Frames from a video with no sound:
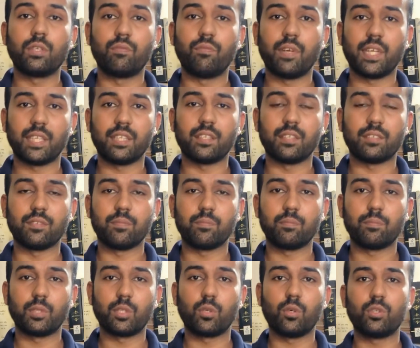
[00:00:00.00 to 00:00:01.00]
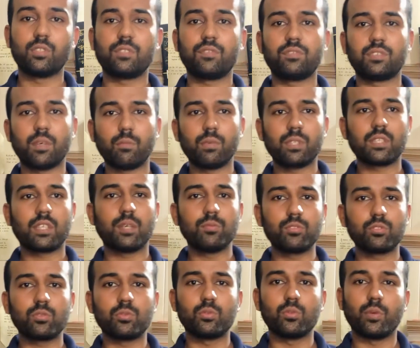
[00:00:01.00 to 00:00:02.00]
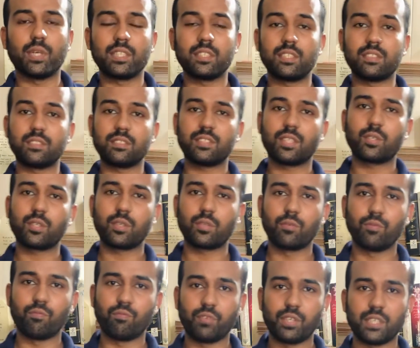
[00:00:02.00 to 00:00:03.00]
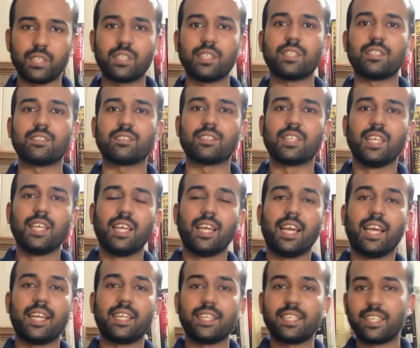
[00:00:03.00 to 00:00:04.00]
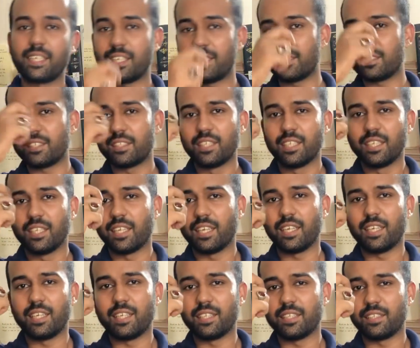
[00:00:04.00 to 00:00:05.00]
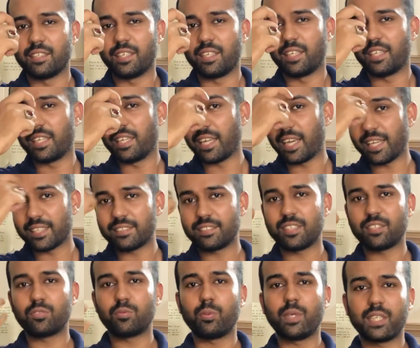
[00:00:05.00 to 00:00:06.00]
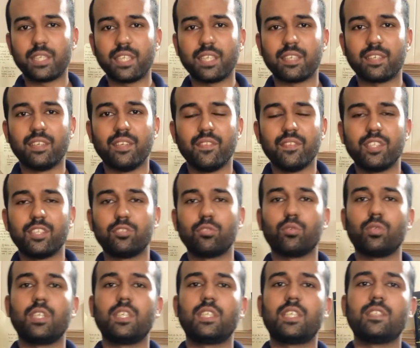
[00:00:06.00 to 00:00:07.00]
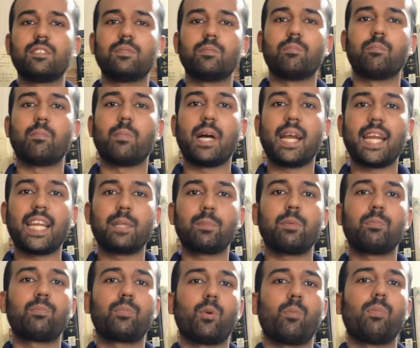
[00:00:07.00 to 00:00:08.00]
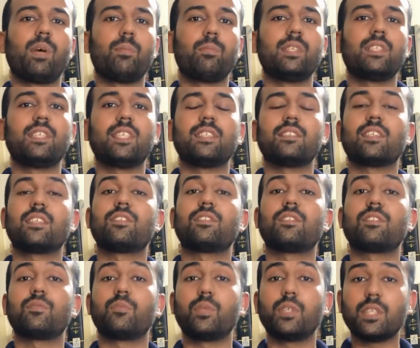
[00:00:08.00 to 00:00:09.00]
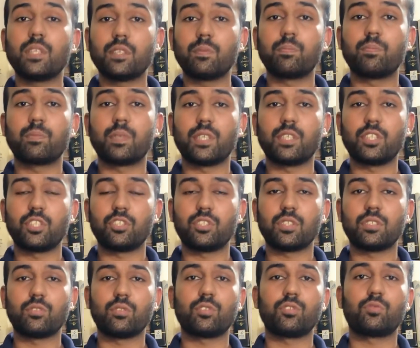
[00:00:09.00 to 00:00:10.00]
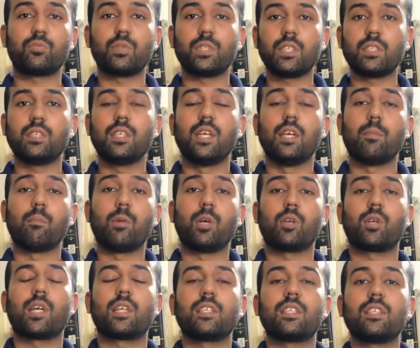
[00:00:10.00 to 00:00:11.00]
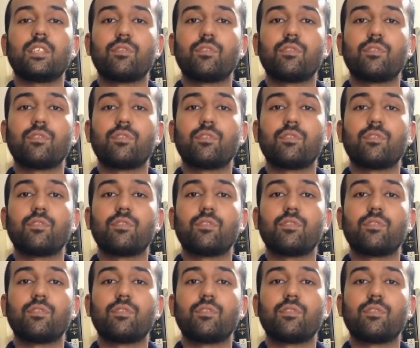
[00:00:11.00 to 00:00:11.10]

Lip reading: weather, because if someone comes to you and this is a winters and he has the sweating, so it is might be probably there is a severe conditions or severe myocardial